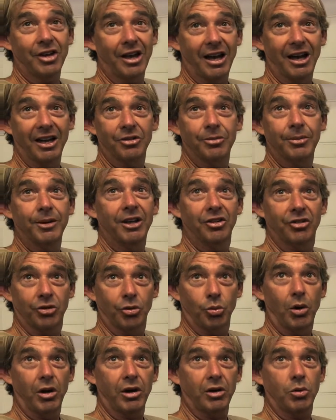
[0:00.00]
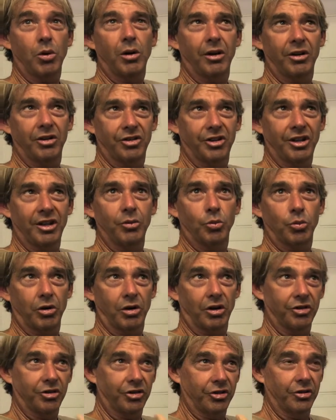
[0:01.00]
guys, because the water quality is getting
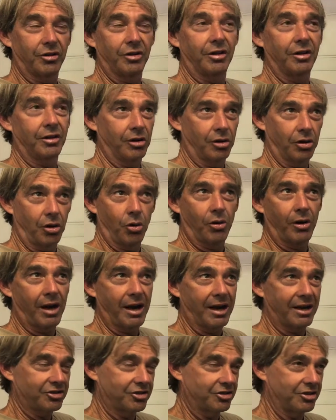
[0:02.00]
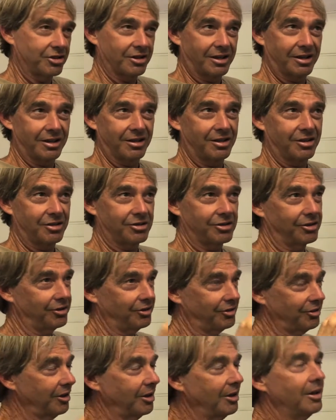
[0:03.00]
worse, lower oxygen
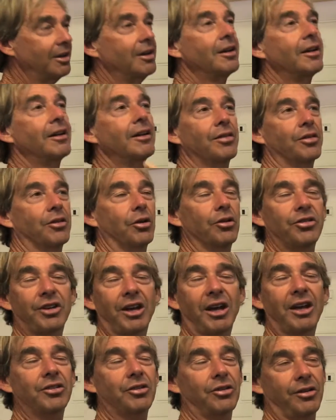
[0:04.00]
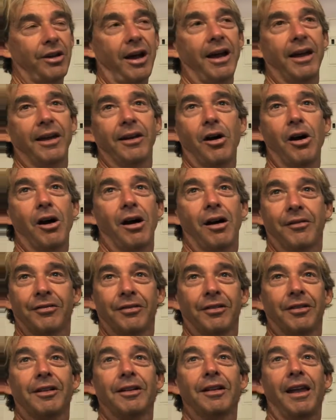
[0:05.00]
conditions. Those guys are dying off,
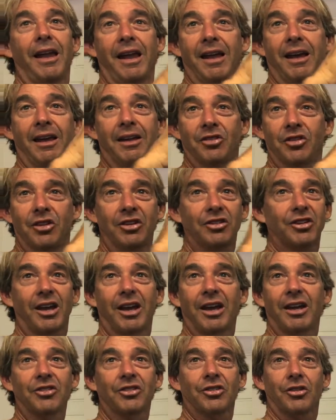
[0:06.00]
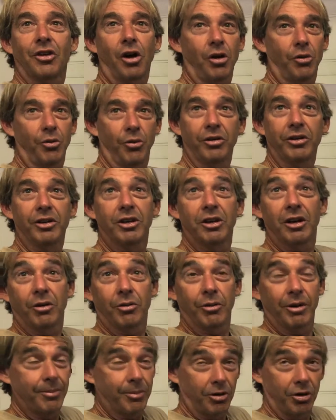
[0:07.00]
and these guys are really good at
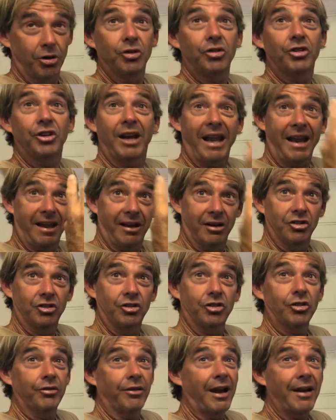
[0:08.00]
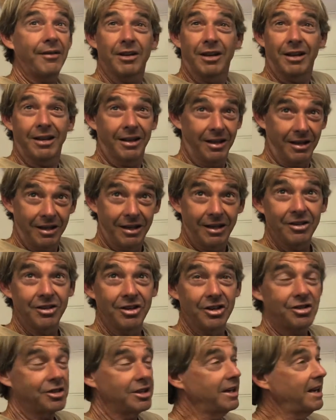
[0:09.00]
reproducing and surviving in any
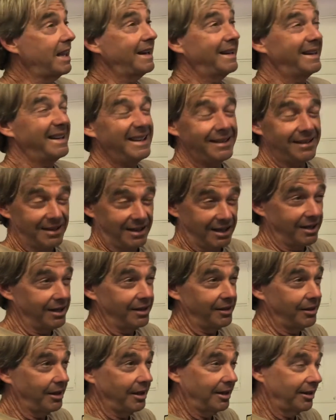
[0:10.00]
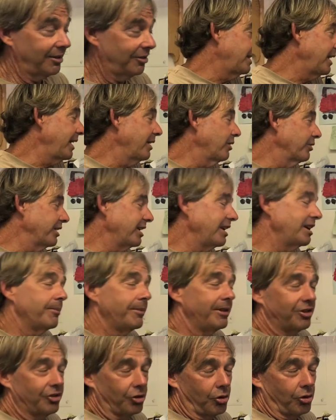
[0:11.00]
condition and eating anything. They don't need to
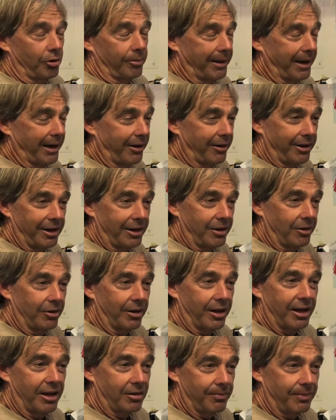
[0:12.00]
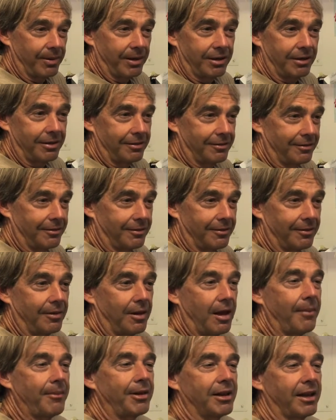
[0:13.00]
be solar powered either. They could be,
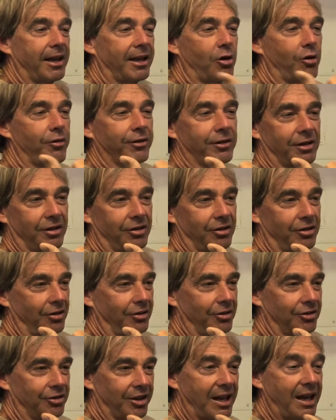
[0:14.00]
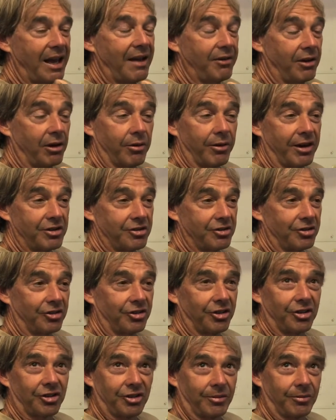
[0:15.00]
I mean, like over at the dunes, they have aeration
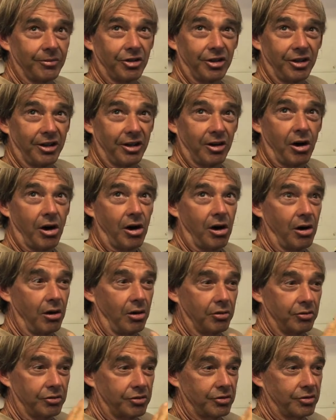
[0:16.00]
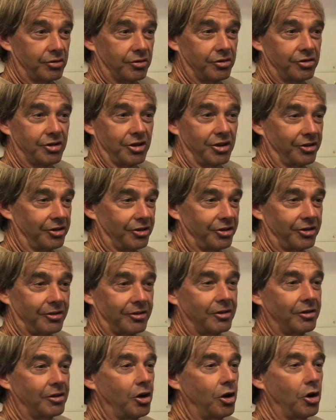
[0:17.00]
systems, and they're all just
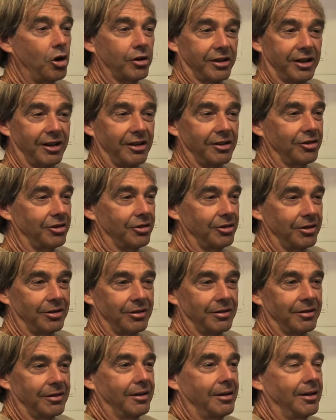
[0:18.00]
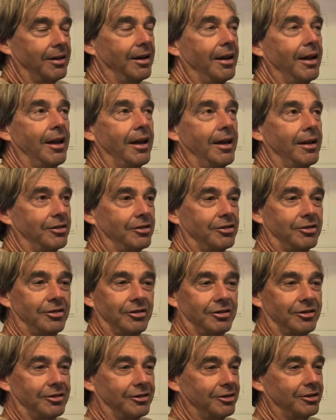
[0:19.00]
hooked into
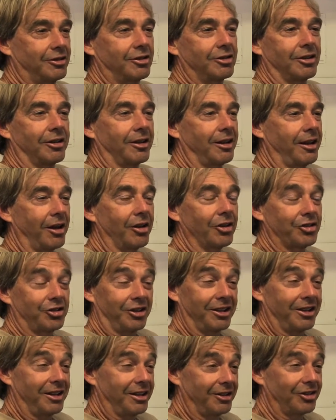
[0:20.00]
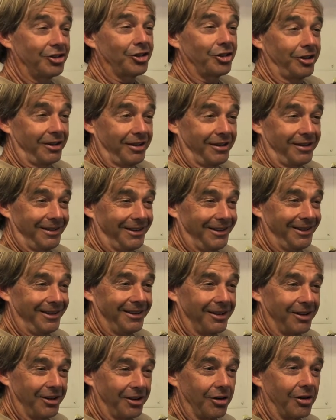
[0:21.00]
LCEC, you
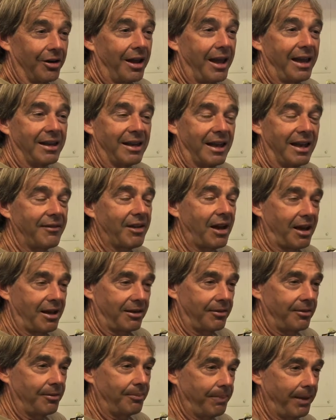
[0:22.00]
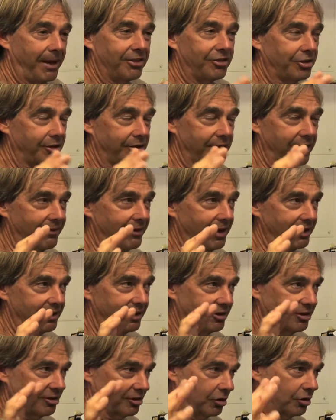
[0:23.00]
know, and they've got
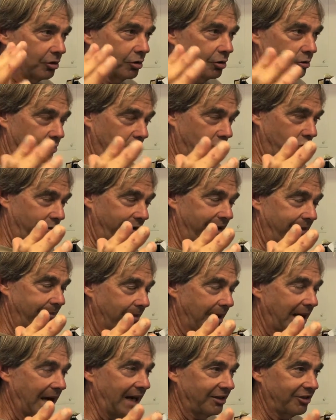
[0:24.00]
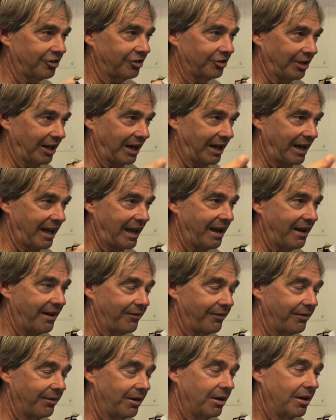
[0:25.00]
these little green boxes that
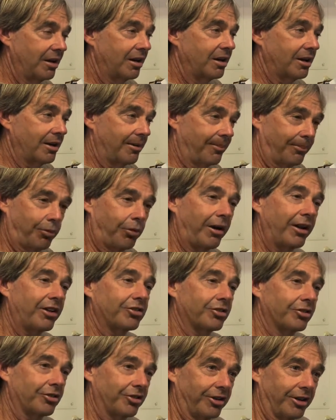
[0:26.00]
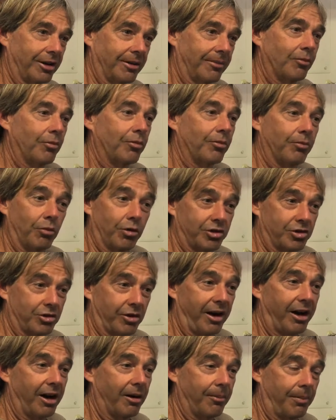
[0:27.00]
have compressors in them, which are
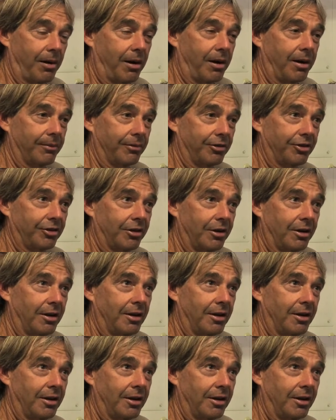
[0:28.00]
air pumps,